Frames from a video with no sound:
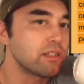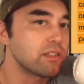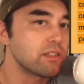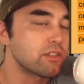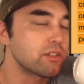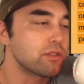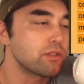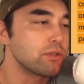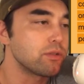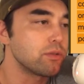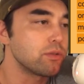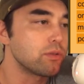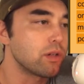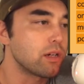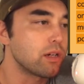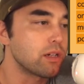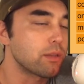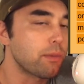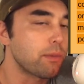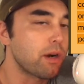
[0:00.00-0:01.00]
into
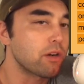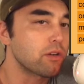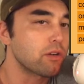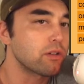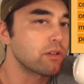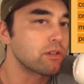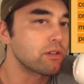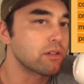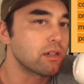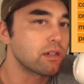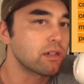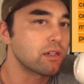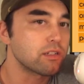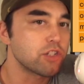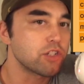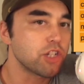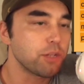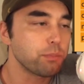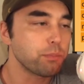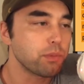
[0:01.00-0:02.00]
uh, the modern uh,
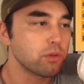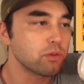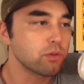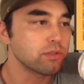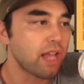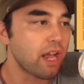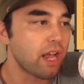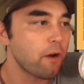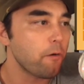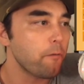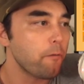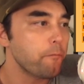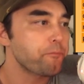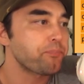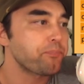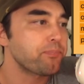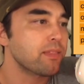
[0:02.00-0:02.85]
gene pool now.